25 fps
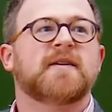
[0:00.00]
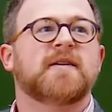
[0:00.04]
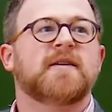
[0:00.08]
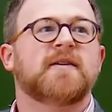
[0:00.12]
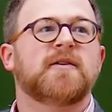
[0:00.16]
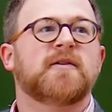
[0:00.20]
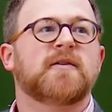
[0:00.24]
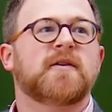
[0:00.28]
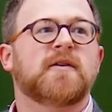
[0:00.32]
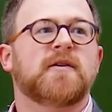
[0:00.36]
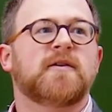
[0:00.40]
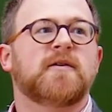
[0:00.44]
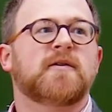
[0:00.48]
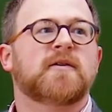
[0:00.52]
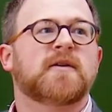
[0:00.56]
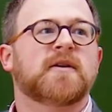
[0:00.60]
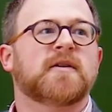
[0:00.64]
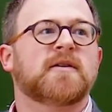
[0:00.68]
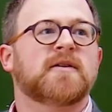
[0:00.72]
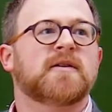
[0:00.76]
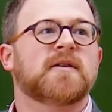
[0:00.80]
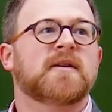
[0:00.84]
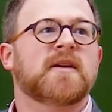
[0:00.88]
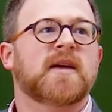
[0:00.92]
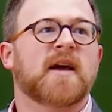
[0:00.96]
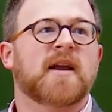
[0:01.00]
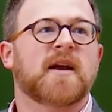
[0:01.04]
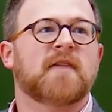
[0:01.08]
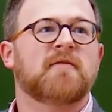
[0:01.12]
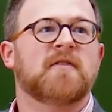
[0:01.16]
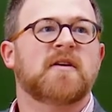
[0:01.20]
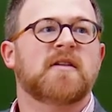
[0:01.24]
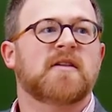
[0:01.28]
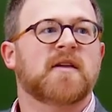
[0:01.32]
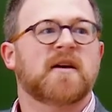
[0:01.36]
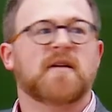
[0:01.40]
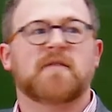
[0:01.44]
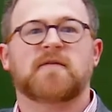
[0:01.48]
You can get
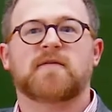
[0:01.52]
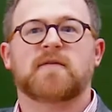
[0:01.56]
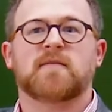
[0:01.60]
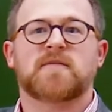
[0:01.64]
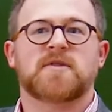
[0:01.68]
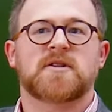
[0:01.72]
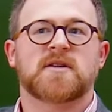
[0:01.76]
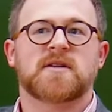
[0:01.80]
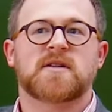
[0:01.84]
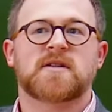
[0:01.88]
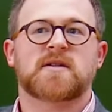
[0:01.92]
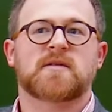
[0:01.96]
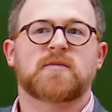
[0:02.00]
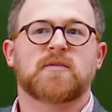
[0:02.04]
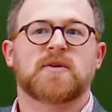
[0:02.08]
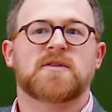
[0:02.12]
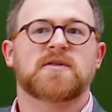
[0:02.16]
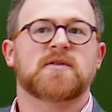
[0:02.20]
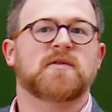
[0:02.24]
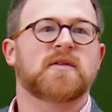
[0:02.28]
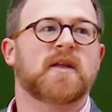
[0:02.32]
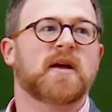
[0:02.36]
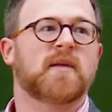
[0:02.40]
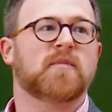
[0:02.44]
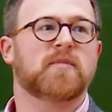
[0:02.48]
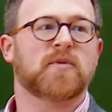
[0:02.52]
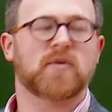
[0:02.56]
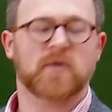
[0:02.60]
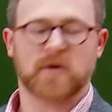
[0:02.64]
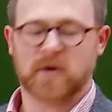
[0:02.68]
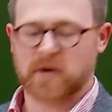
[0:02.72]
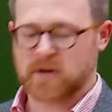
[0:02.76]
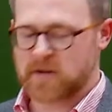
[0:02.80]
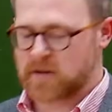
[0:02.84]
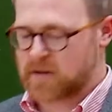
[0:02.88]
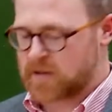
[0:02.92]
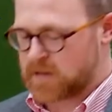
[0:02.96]
everything from just what's on that board.